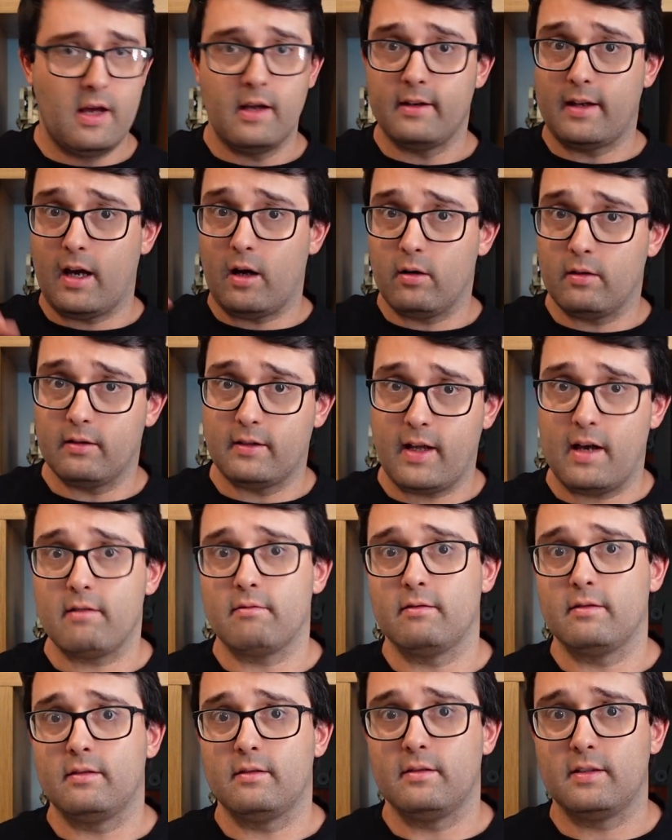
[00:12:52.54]

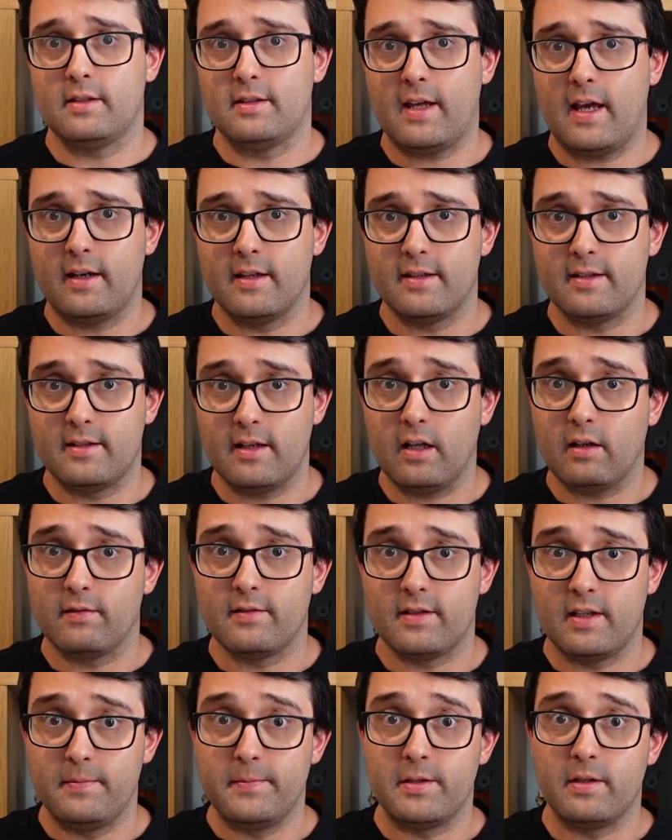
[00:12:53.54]
that set itself
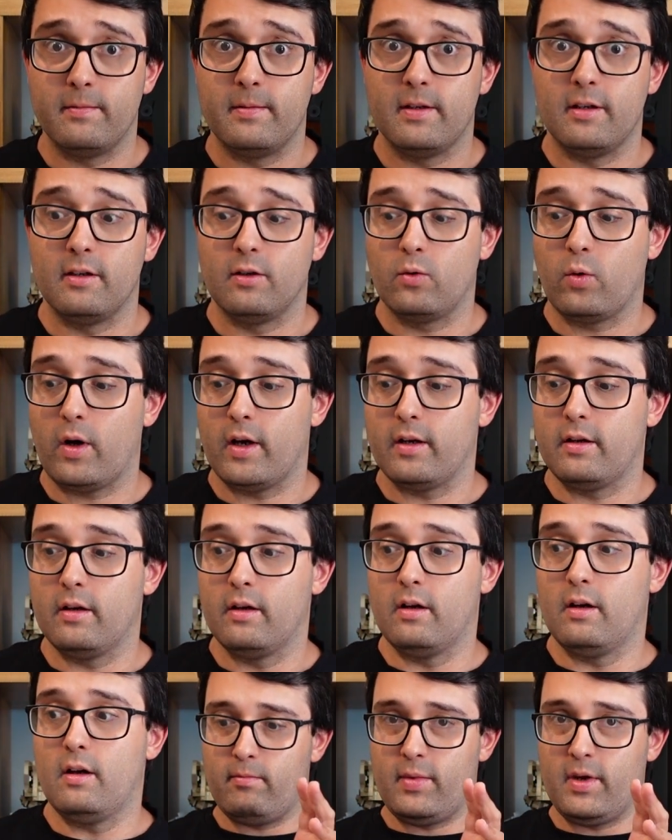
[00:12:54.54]
seems to be quite
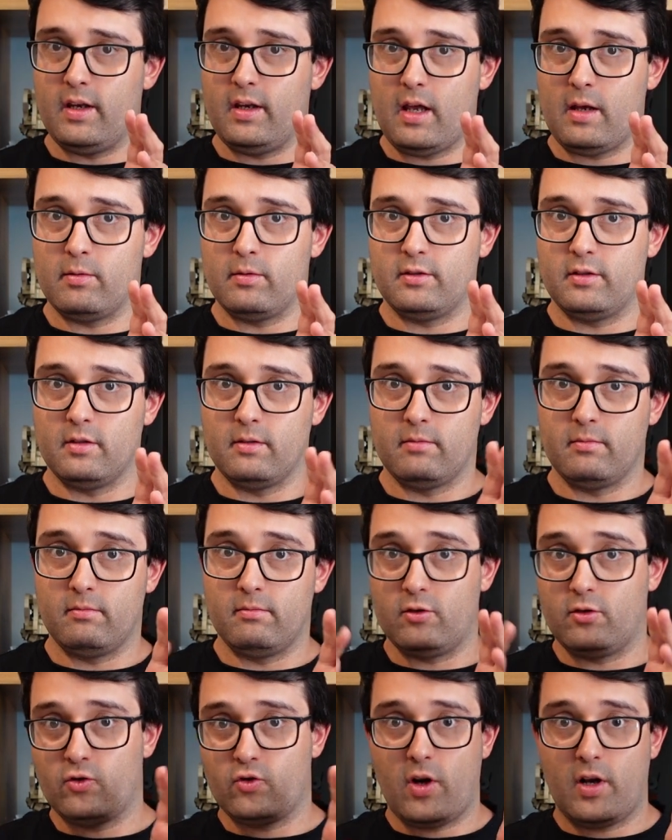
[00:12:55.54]
being able to
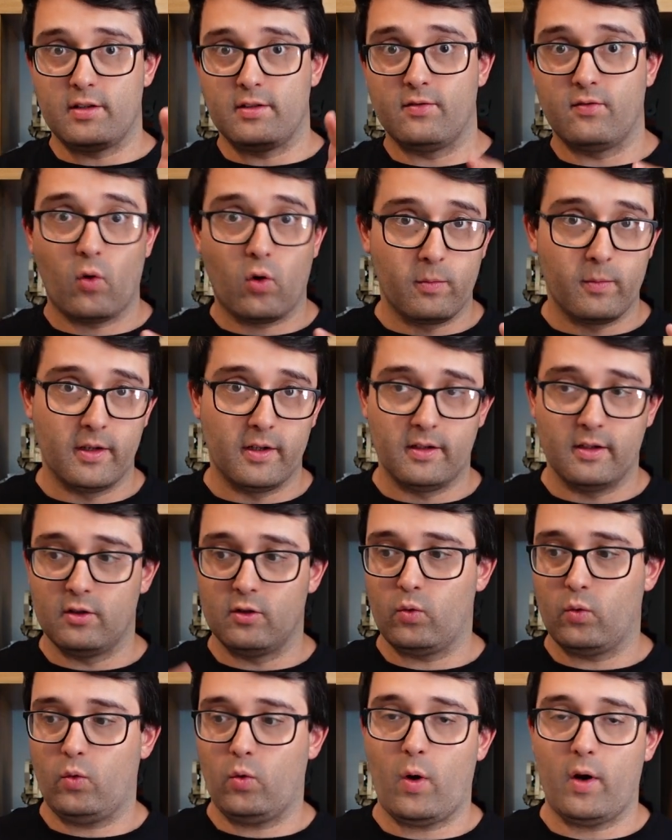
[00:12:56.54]
transform it
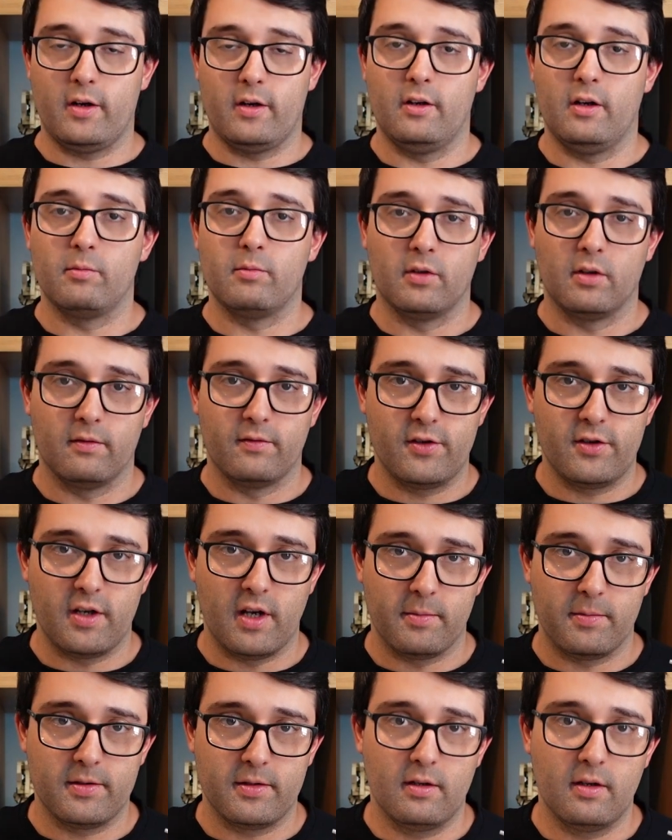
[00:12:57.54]
into quite a number of
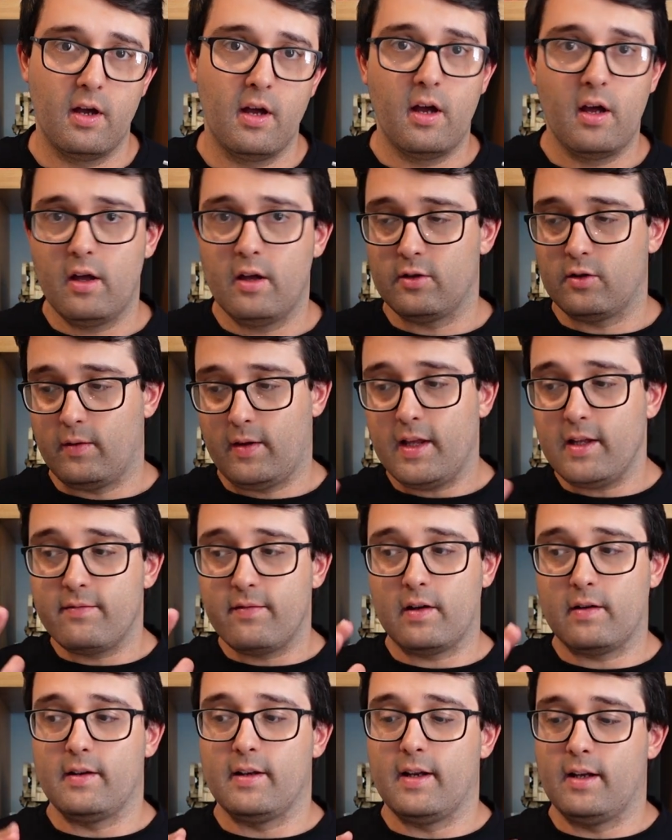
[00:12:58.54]
ships. So that's
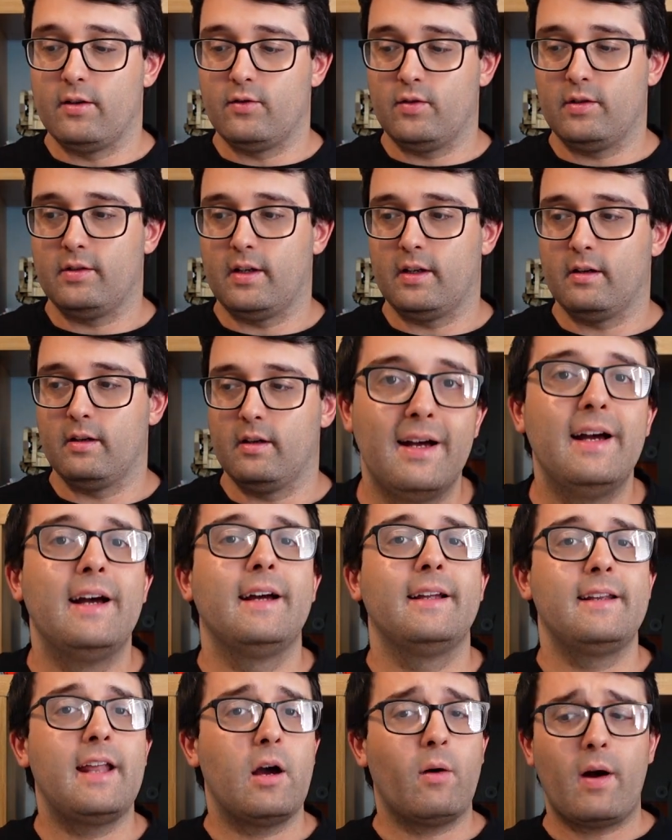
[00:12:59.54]
very interesting.
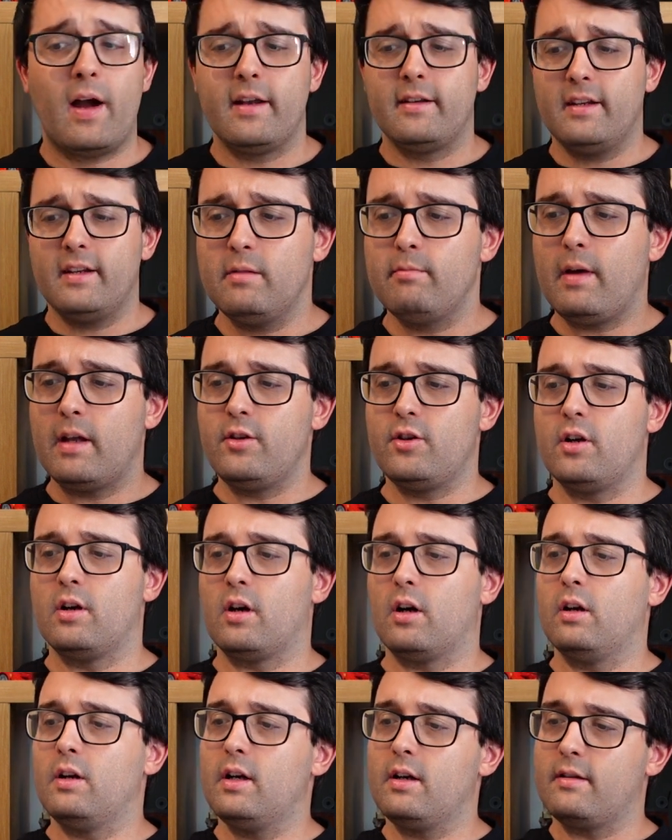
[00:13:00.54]
Now I mention
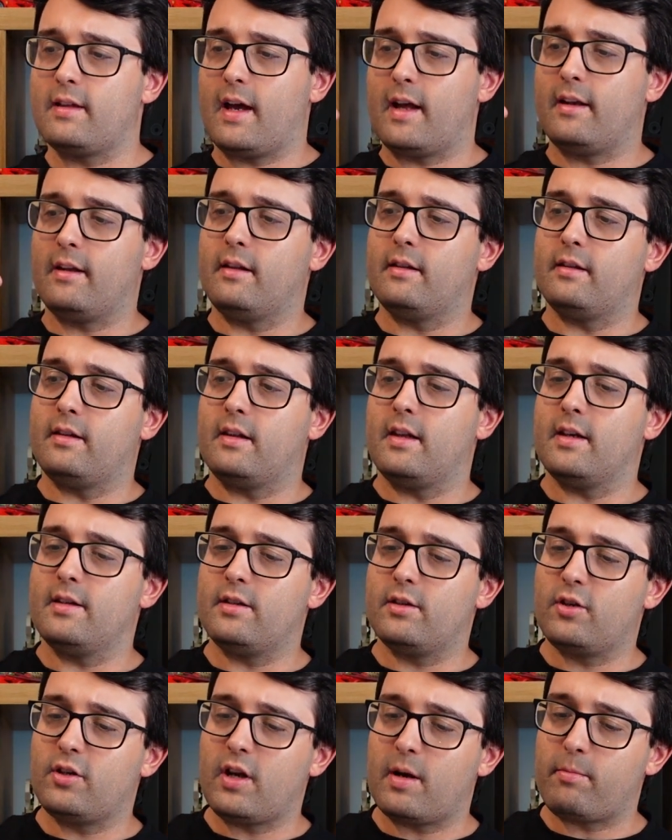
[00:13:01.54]
earlier that
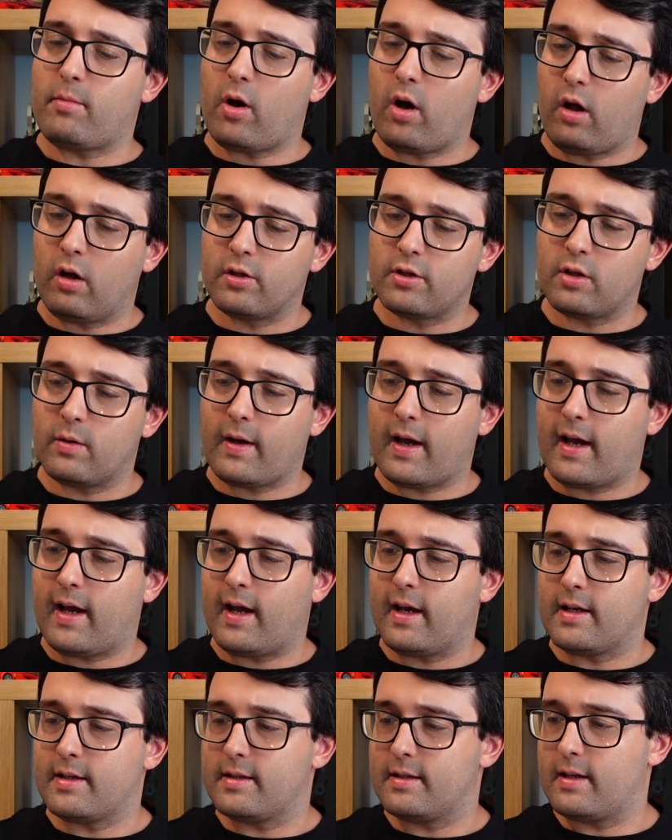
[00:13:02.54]
this ship also
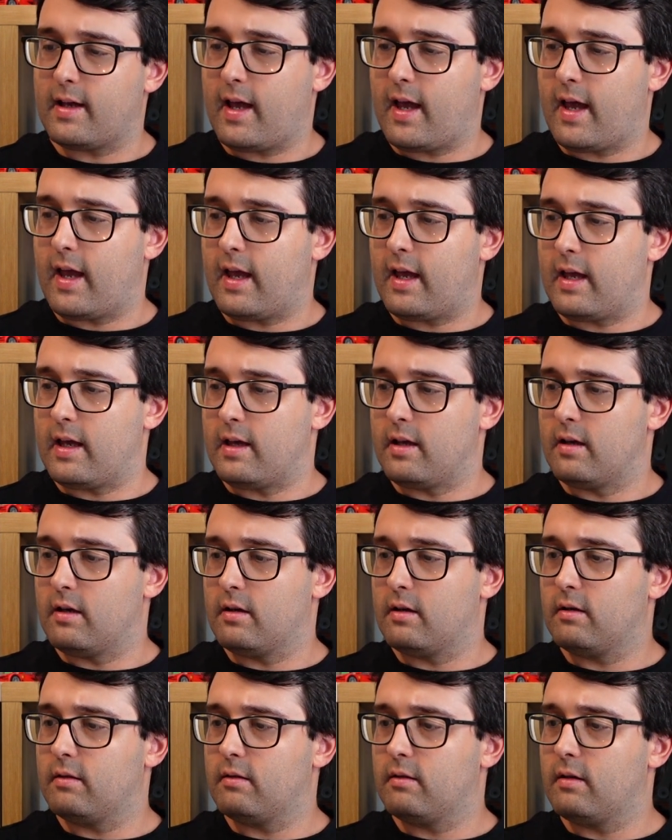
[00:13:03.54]
has a
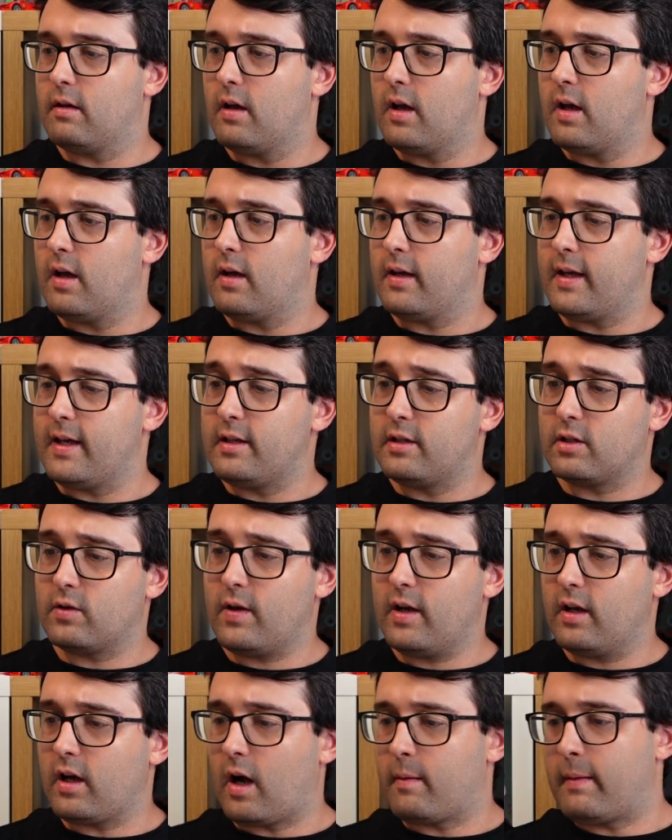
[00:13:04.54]

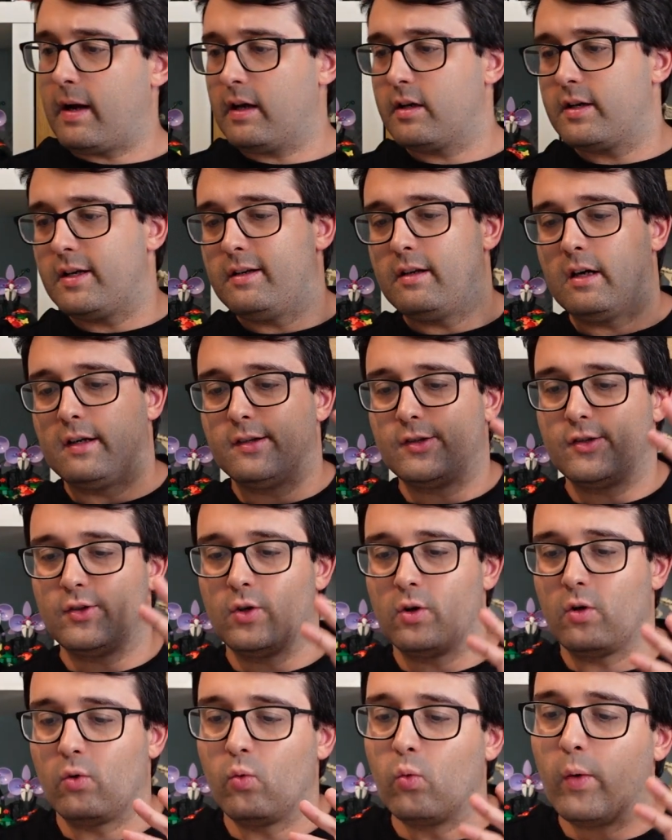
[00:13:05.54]
Easter egg. I'm actually not
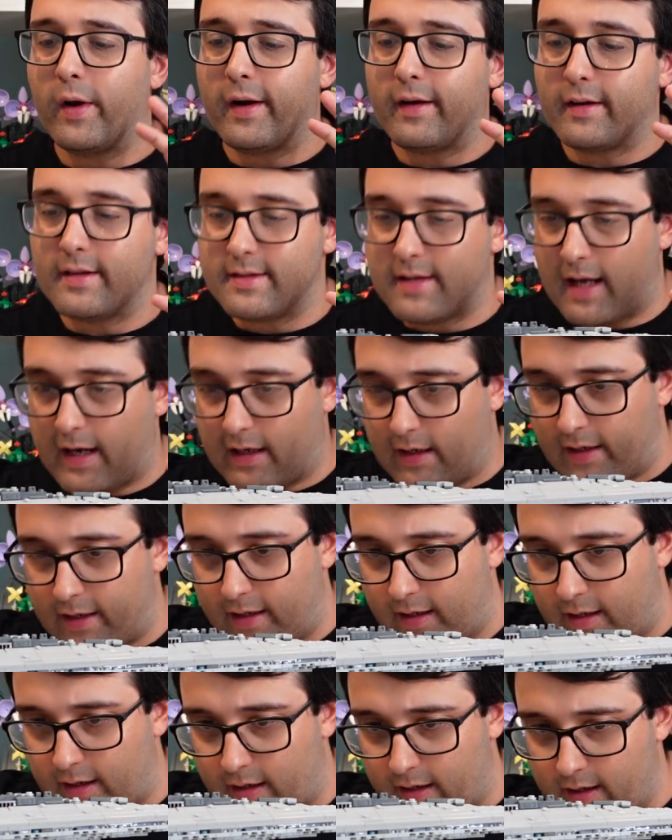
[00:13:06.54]
sure where exactly
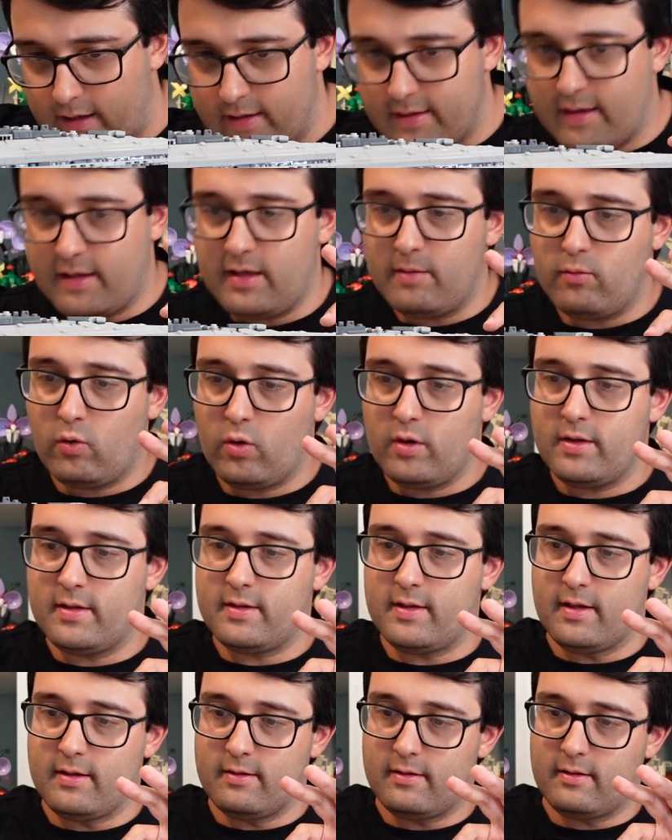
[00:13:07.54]
it is anymore,
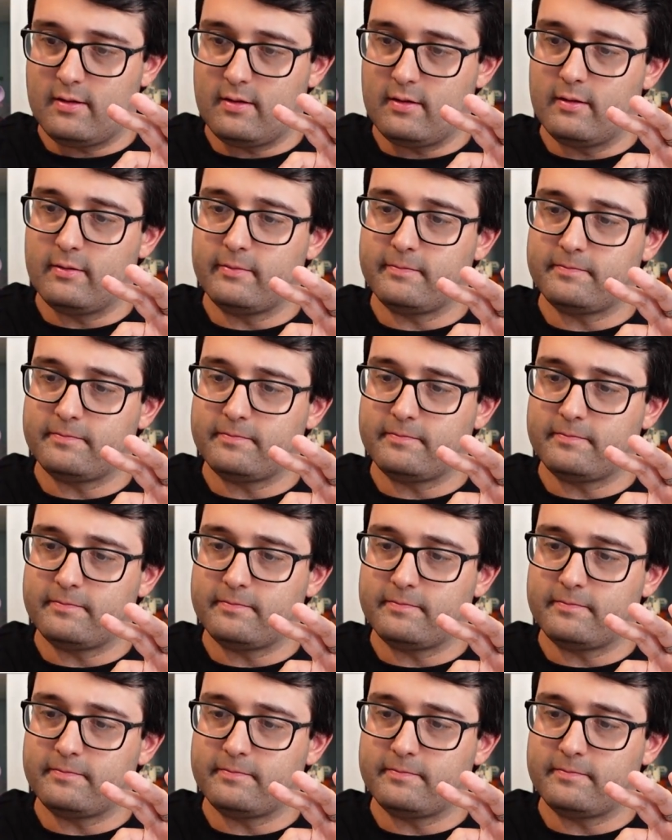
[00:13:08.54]
since